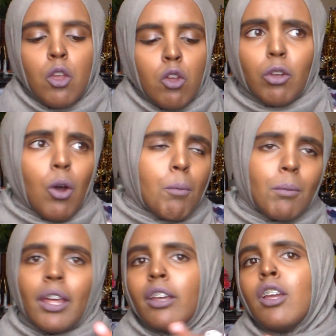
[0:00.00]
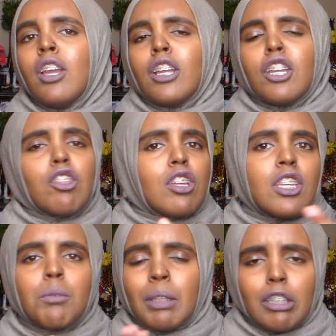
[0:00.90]
So I'm like, either
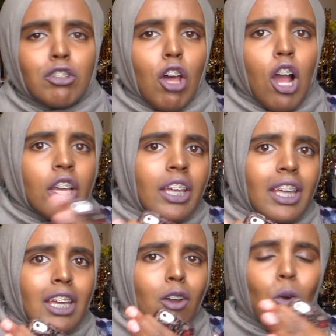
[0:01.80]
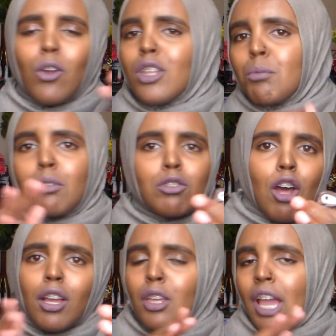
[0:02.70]
he's been stalking or he's been
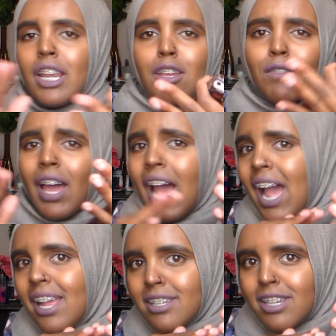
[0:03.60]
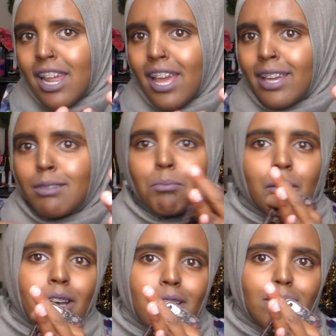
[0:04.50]
stalking any of the hashtags,
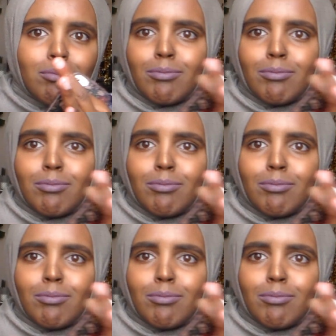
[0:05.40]
but